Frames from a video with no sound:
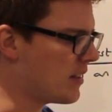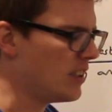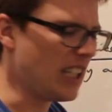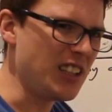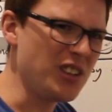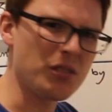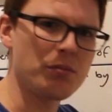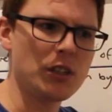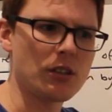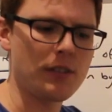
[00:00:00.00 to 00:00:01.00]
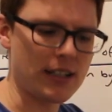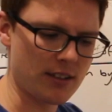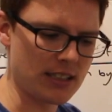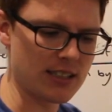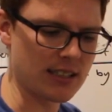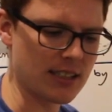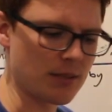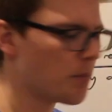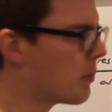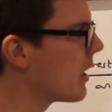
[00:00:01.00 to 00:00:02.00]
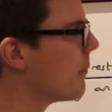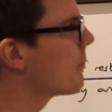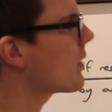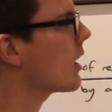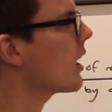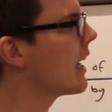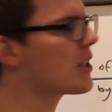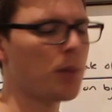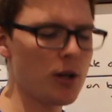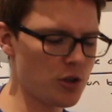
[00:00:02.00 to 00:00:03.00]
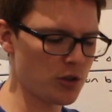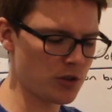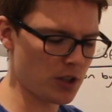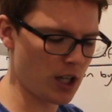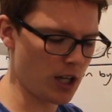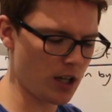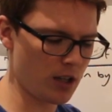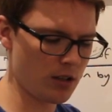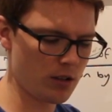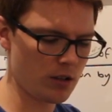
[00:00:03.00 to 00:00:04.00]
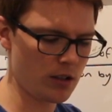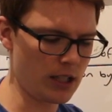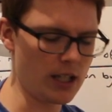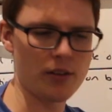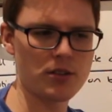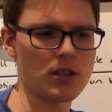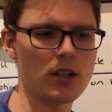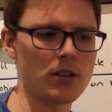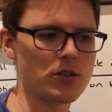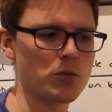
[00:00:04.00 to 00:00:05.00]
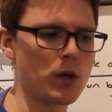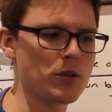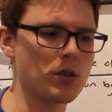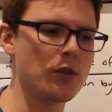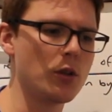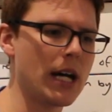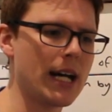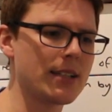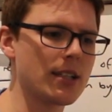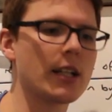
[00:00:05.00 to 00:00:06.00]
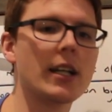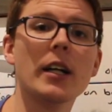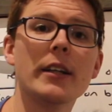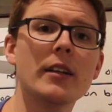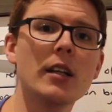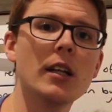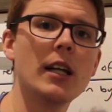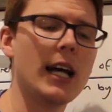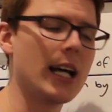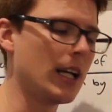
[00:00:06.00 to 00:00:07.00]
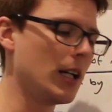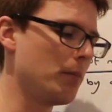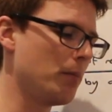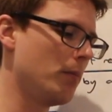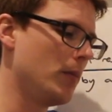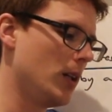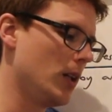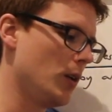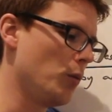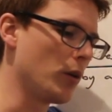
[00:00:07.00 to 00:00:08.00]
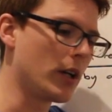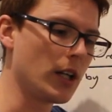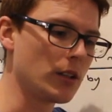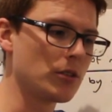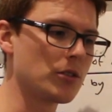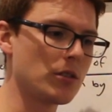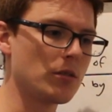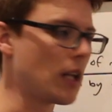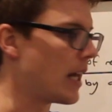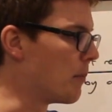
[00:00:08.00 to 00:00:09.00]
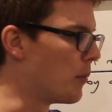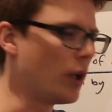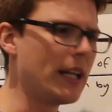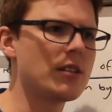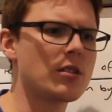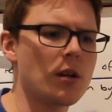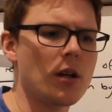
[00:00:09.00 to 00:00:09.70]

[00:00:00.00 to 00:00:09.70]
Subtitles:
you've got to factor these things in. But explosions occur in other scenarios as well. So if you had a gun, a gun and a bullet